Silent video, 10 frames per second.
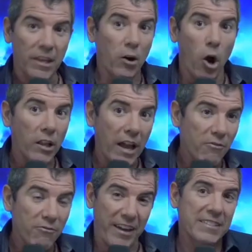that all
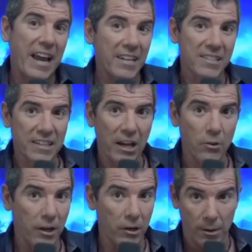have fantastic
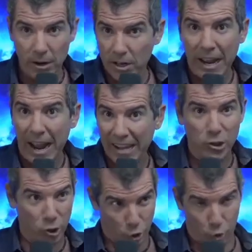healthcare. America
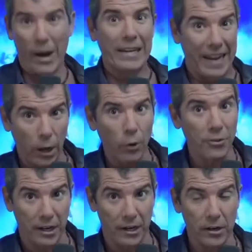has great
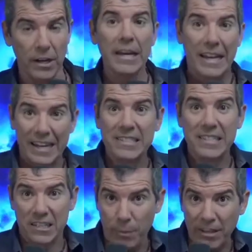healthcare.
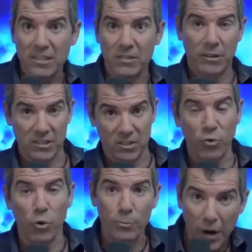It's expensive because
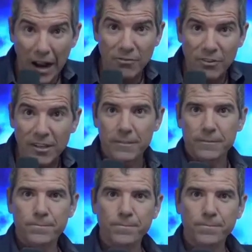it's for profit.